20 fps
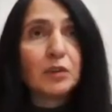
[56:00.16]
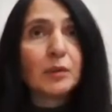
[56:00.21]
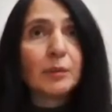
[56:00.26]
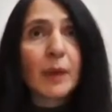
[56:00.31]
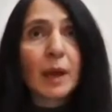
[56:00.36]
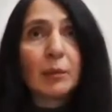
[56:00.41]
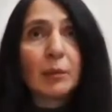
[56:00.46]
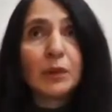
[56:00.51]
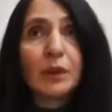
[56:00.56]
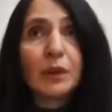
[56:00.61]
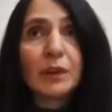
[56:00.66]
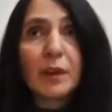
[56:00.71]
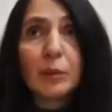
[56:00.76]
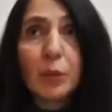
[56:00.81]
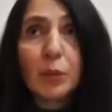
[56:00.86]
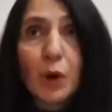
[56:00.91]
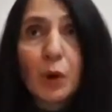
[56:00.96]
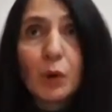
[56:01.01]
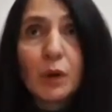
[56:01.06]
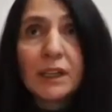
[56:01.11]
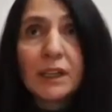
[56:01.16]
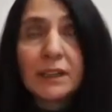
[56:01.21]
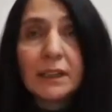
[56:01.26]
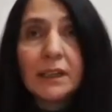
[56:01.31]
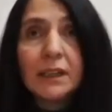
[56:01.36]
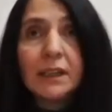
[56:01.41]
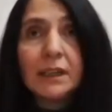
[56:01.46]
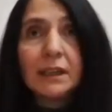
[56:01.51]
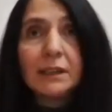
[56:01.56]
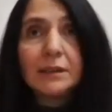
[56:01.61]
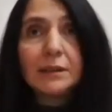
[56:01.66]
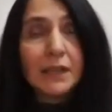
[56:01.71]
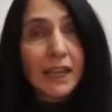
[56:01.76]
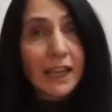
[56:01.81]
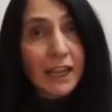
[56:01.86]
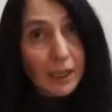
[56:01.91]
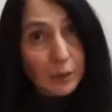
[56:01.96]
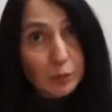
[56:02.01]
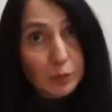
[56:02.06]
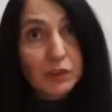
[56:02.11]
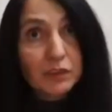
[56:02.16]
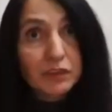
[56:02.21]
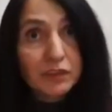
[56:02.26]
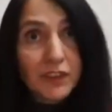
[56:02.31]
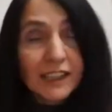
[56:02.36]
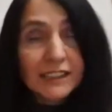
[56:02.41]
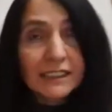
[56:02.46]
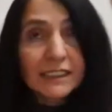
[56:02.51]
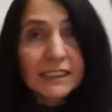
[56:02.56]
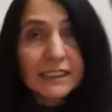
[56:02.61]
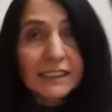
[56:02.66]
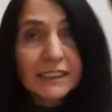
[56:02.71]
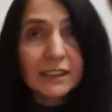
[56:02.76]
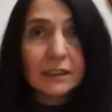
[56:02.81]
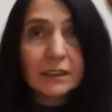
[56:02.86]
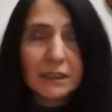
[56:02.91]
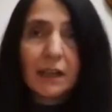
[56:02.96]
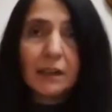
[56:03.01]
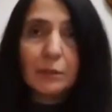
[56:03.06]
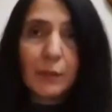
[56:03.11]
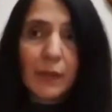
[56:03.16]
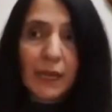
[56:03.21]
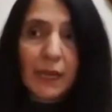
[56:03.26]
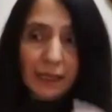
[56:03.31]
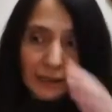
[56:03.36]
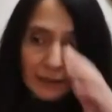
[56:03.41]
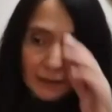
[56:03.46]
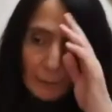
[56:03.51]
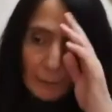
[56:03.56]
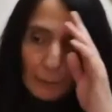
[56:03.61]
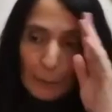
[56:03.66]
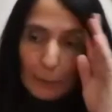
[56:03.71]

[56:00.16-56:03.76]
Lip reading: you remember the poet and professor, young man,